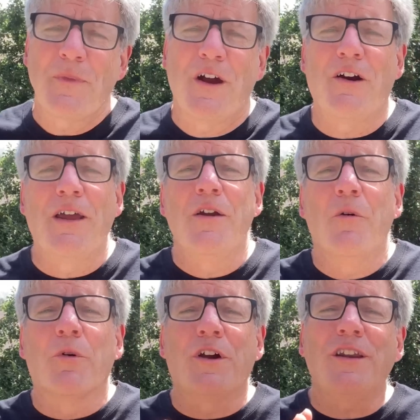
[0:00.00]
All right,
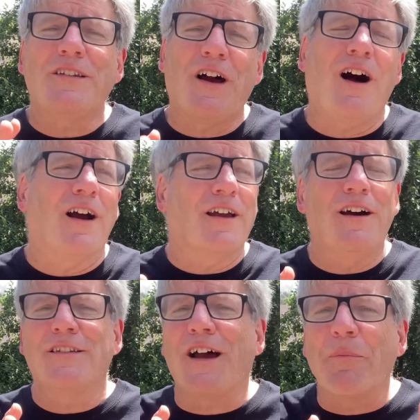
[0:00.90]
we're going to talk
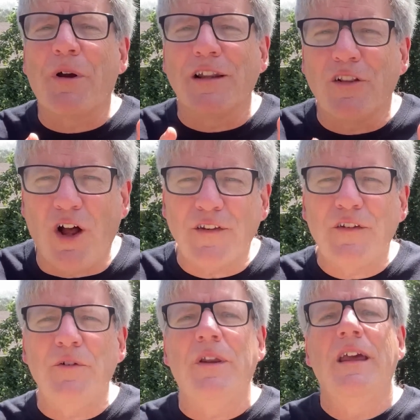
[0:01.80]
Top Gun
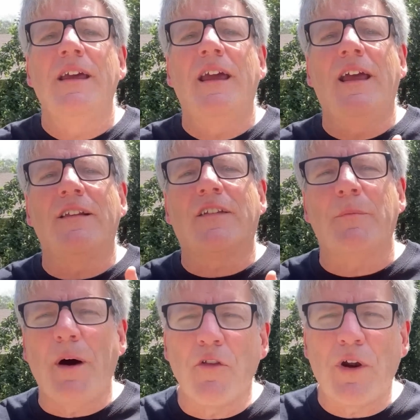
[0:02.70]
lawsuit and
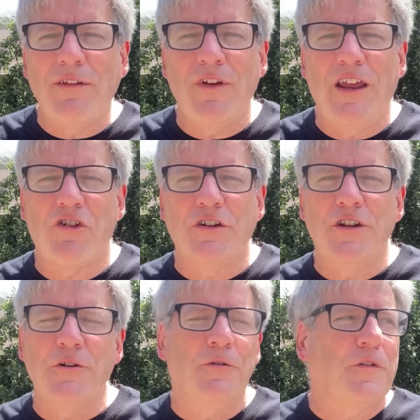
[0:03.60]
some other aviation
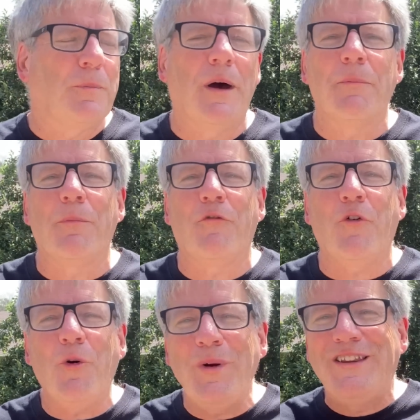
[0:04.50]
news, but
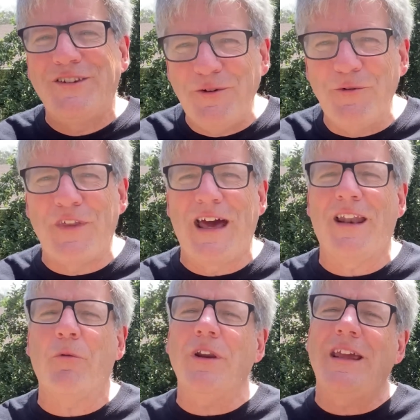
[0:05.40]
before we do that,
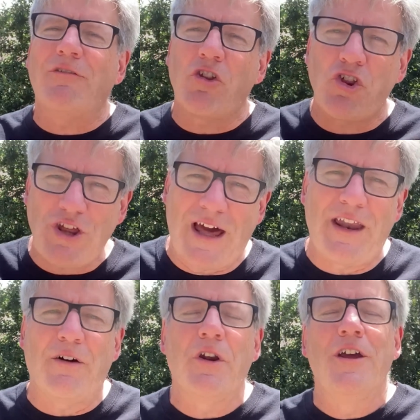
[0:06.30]
I want to give a shout
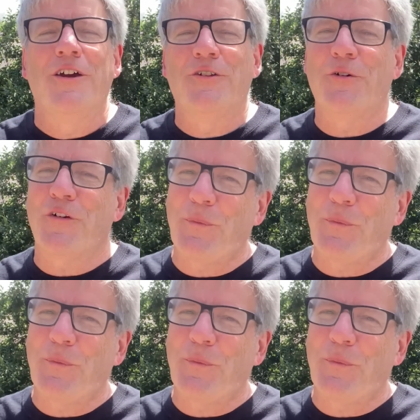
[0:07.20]
out to our